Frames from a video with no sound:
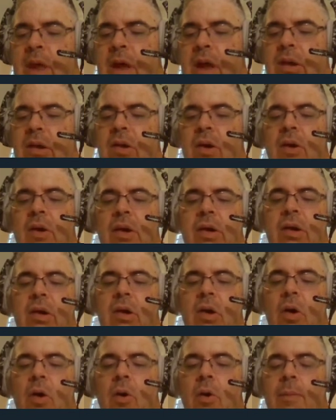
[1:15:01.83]
Adara could
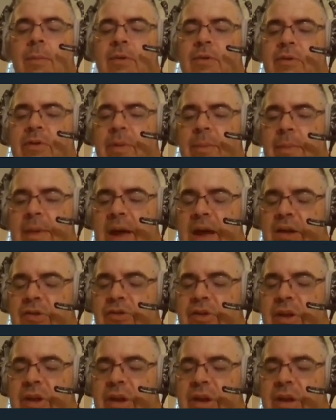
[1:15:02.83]
almost
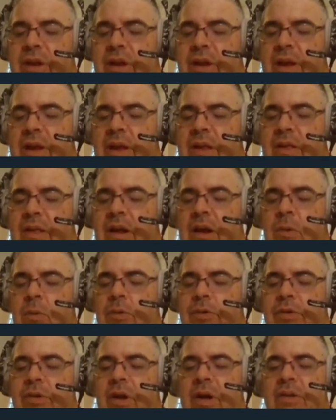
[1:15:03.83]
imagine that it
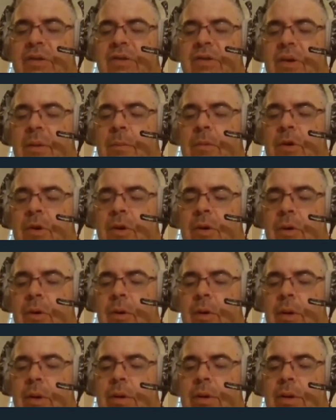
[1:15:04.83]
was not summer at
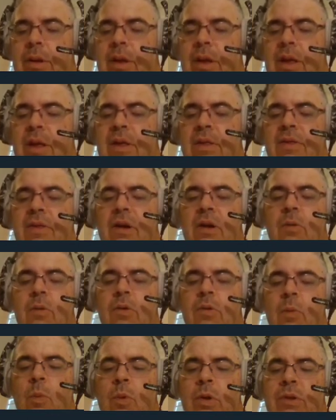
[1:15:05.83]
all, that it
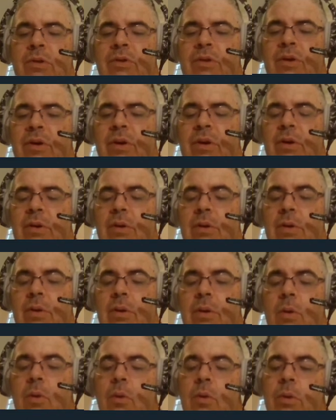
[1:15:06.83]
was winter,
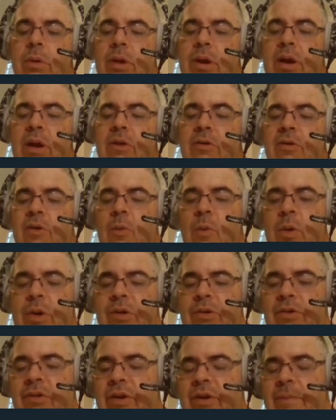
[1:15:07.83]
or near to
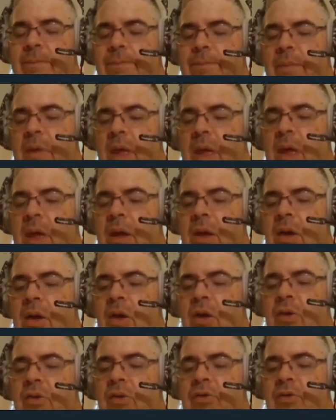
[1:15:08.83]
winter.
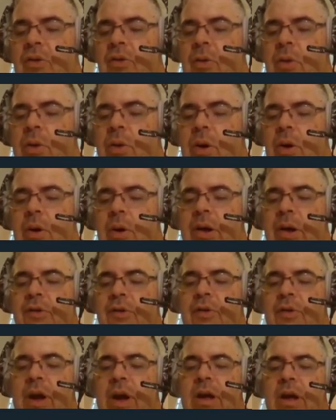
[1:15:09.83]
Soon her ice
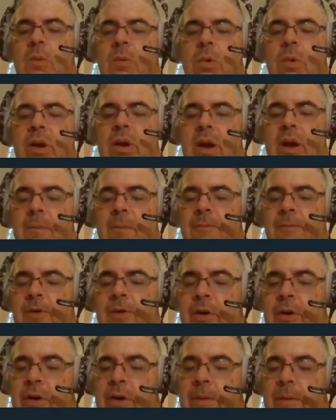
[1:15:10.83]
dragon would come
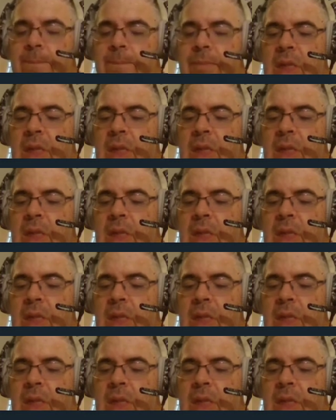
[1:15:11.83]
for her.